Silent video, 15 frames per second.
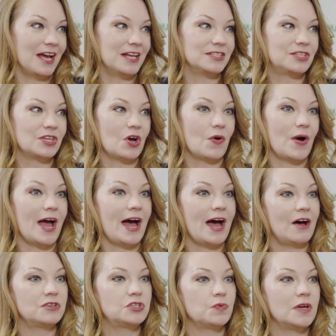And so
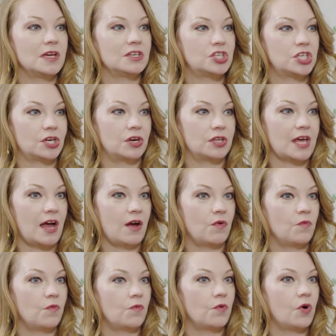how do we ensure
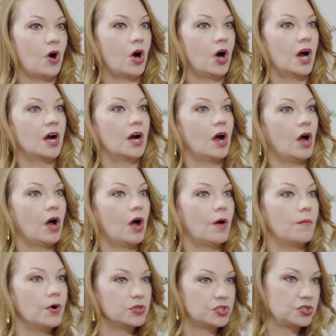that our
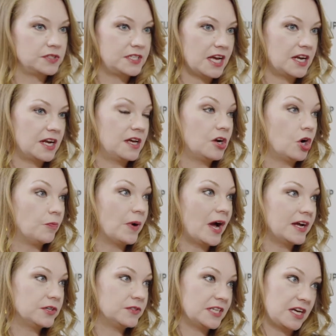emotional data and our
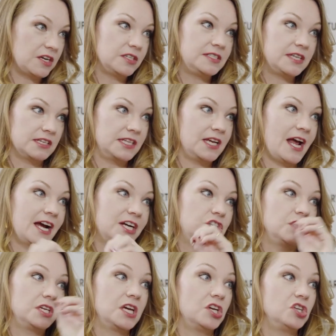bio data doesn't
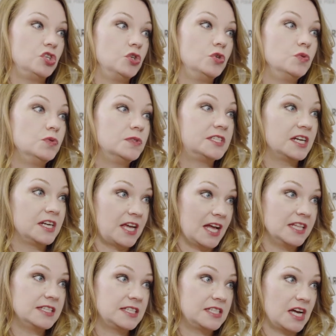actually get used
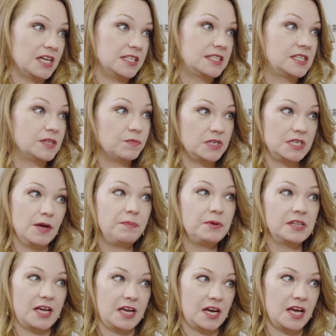against us to
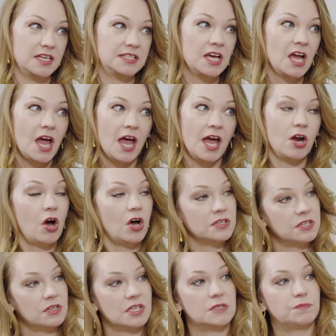manipulate us? And
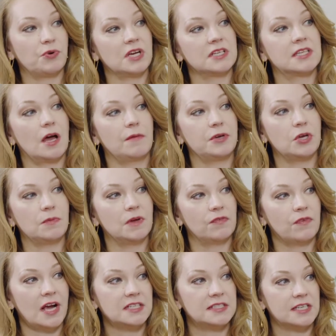also this brings up
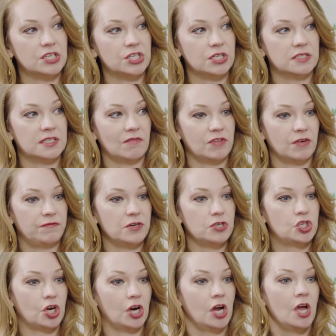human rights issues of the
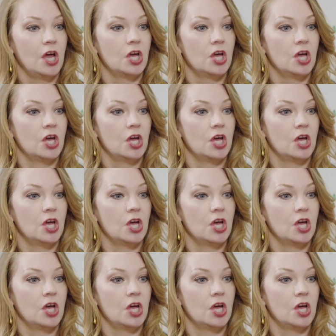future.